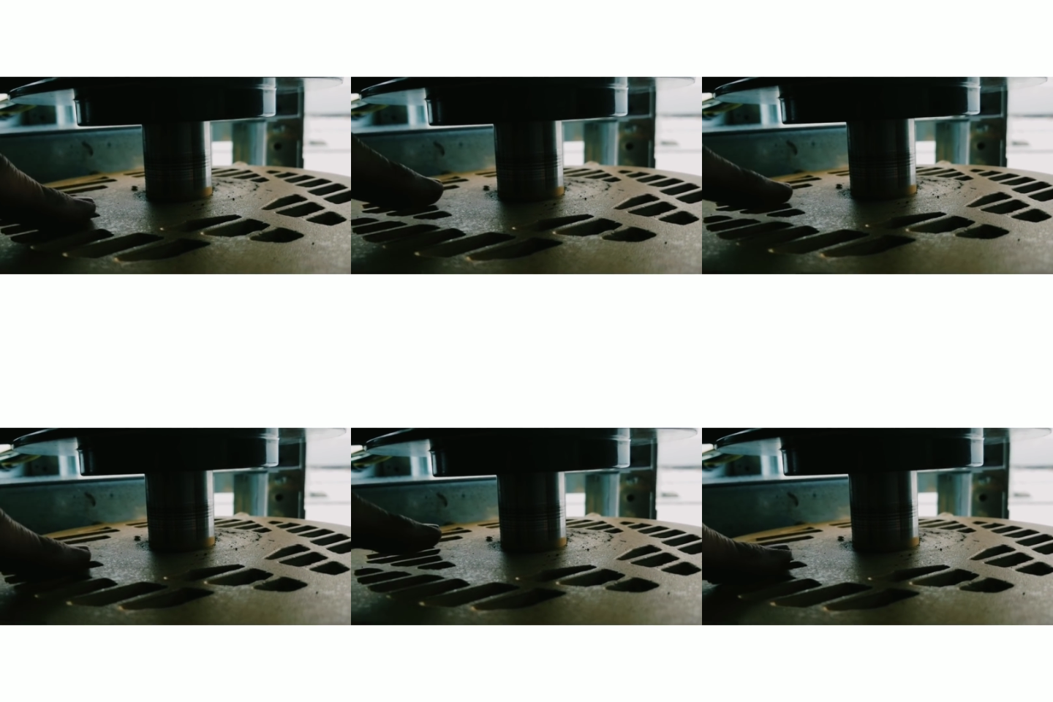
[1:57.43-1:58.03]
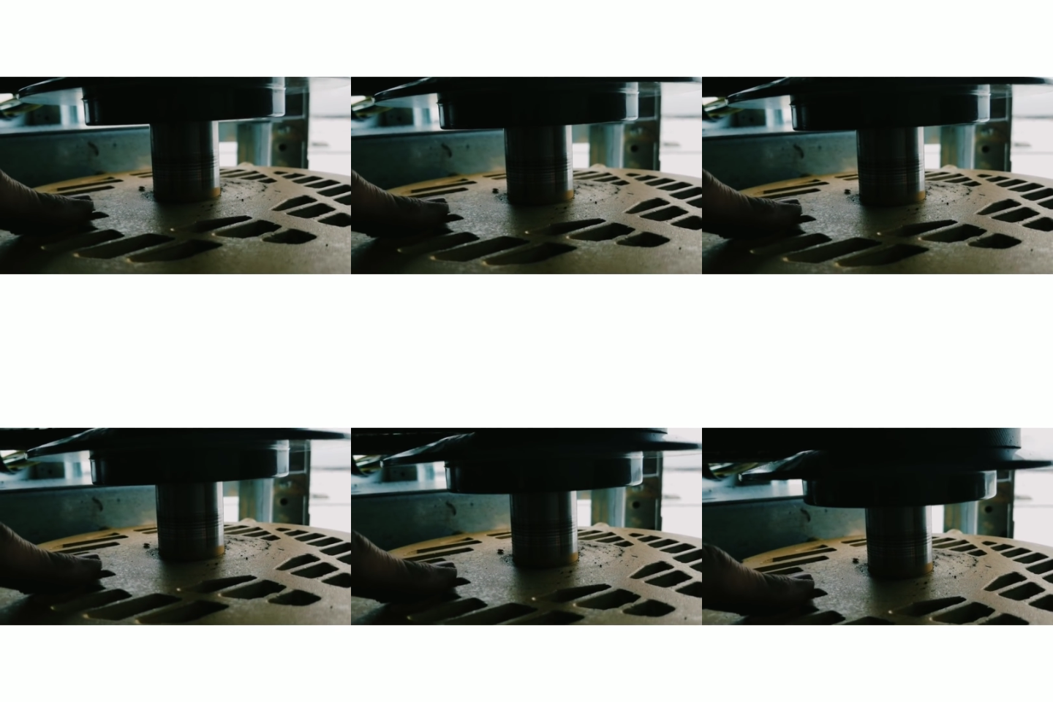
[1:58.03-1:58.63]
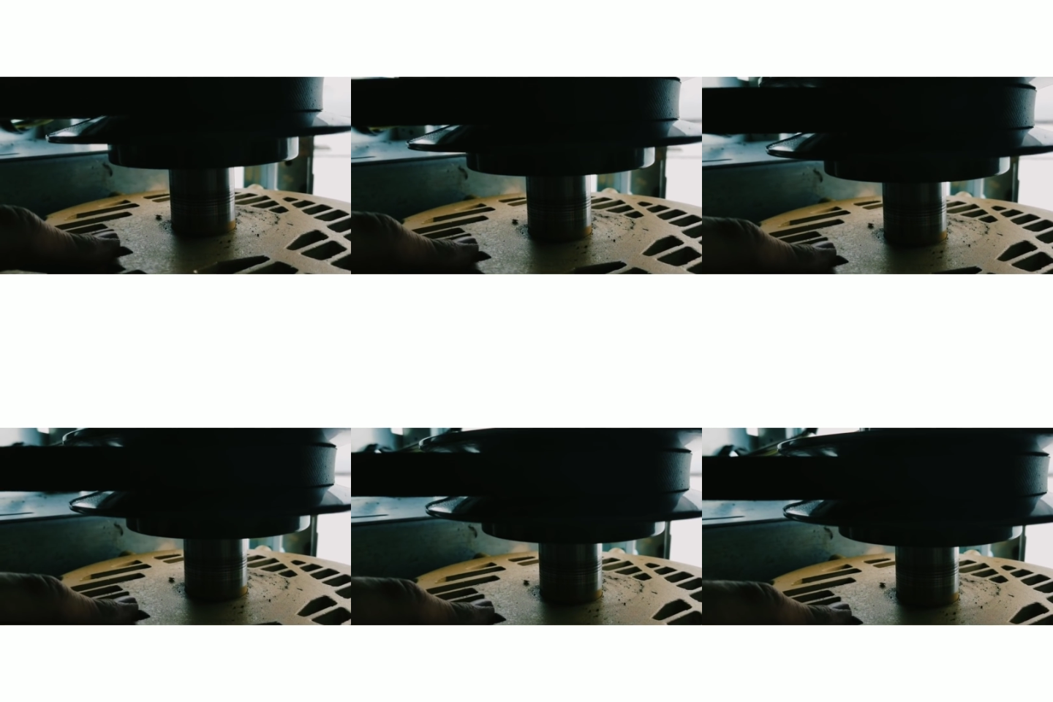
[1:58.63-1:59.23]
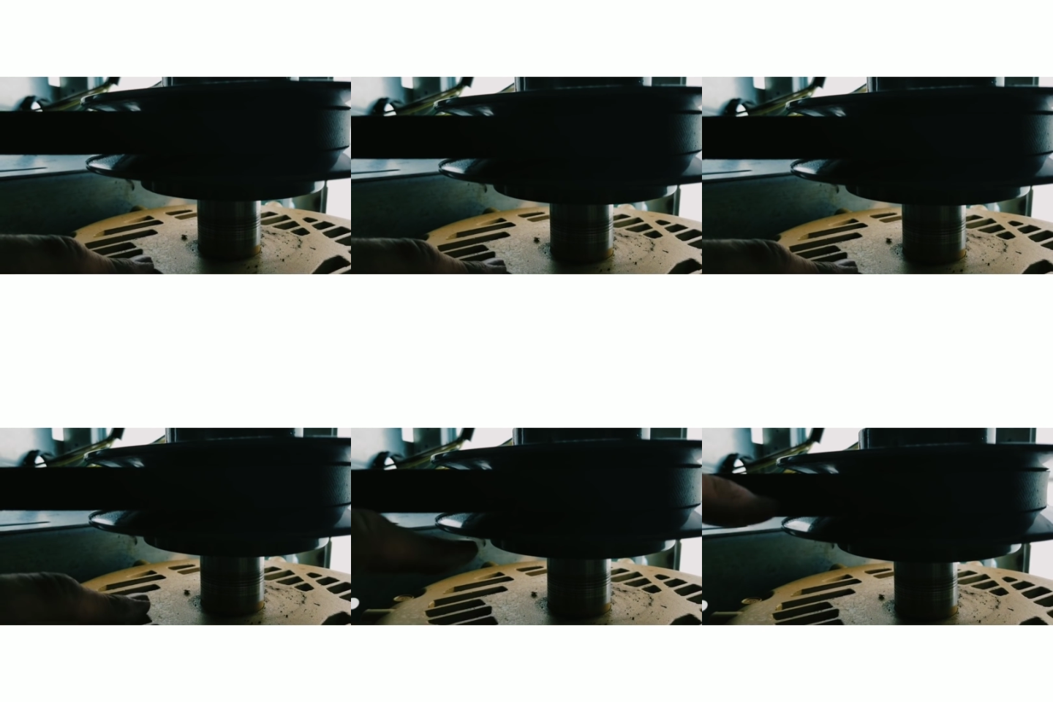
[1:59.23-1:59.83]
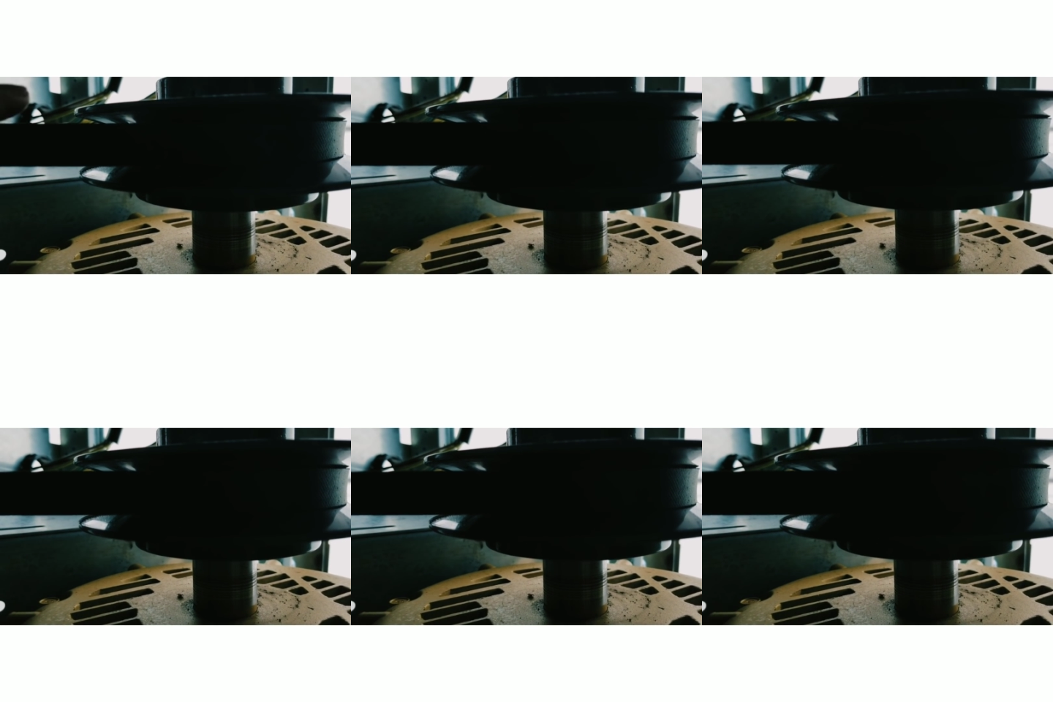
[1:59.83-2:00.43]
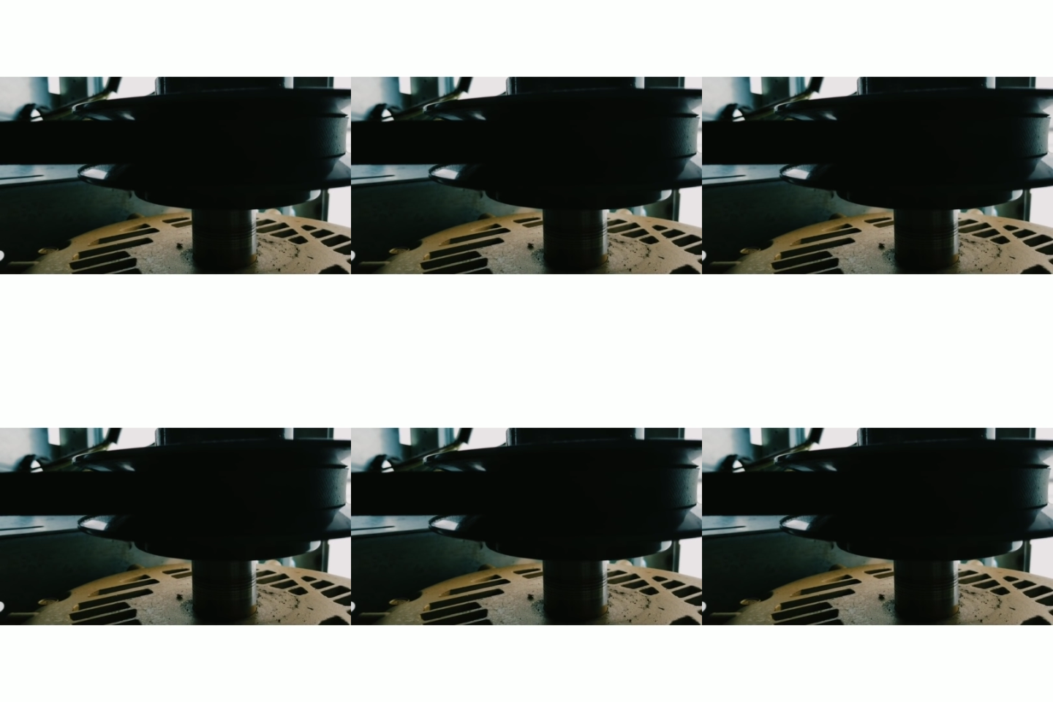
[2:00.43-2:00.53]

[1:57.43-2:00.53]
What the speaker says: Nobody's mouth can be seen.